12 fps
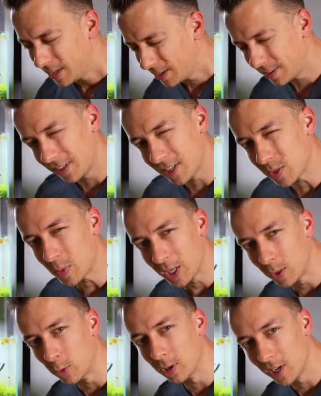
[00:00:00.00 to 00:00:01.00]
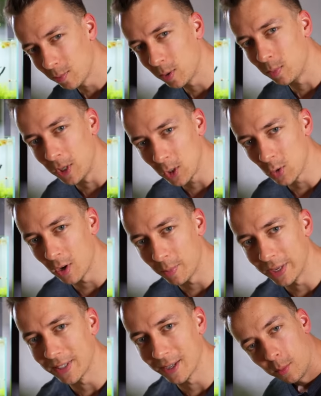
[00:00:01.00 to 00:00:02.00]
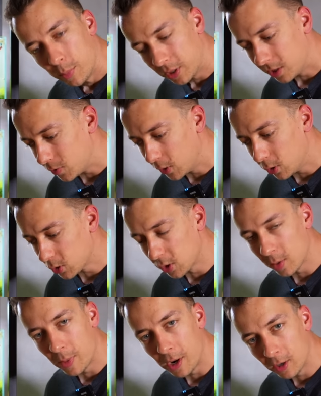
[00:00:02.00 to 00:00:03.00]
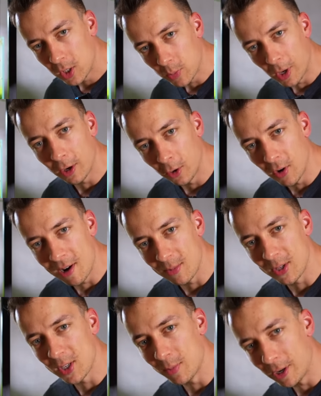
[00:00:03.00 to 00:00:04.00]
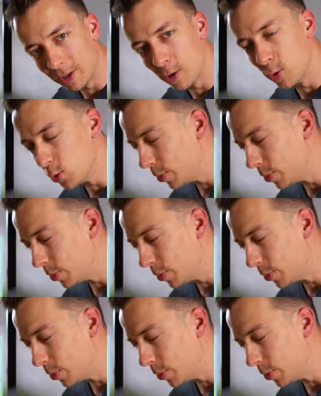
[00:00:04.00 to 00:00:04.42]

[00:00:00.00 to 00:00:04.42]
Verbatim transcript: I think that's why they were a little bit mean to our betta. But this video is not about sparkling grams, it's about our new